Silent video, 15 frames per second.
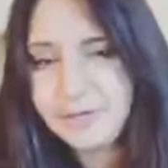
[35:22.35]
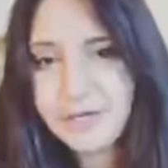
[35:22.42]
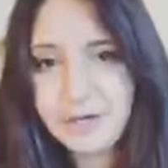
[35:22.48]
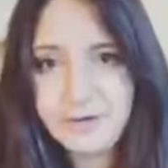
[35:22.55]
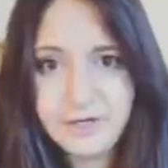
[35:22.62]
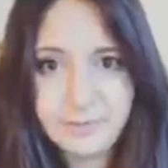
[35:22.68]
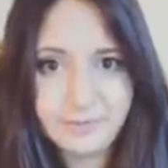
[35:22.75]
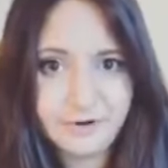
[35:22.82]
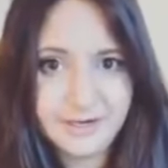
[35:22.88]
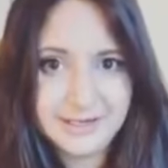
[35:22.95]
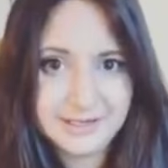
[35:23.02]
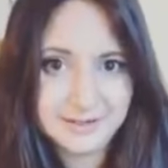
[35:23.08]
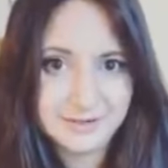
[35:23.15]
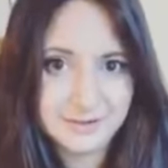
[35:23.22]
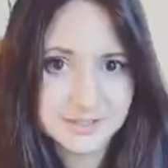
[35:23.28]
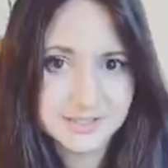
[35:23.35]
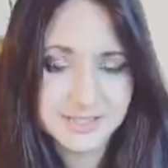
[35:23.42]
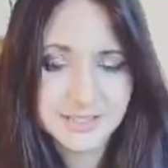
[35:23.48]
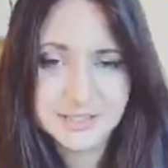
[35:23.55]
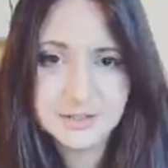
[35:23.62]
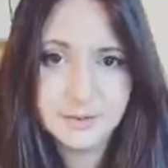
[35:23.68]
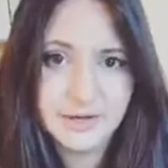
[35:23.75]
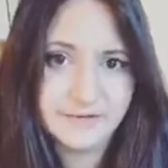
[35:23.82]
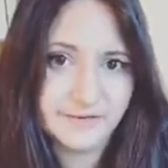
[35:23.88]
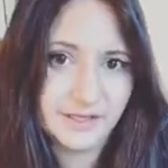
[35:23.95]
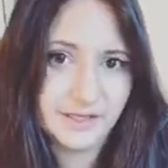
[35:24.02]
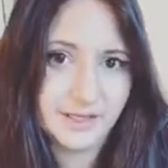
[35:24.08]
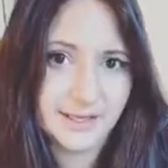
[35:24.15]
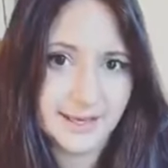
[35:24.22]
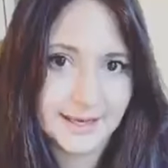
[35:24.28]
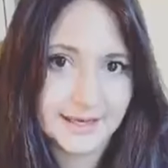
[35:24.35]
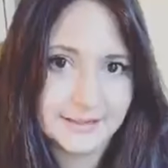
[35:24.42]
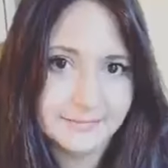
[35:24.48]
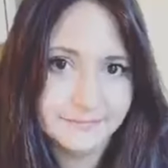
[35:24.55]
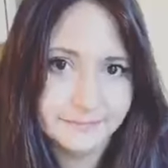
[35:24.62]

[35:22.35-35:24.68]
Go in your prayer closet. Do whatever you can.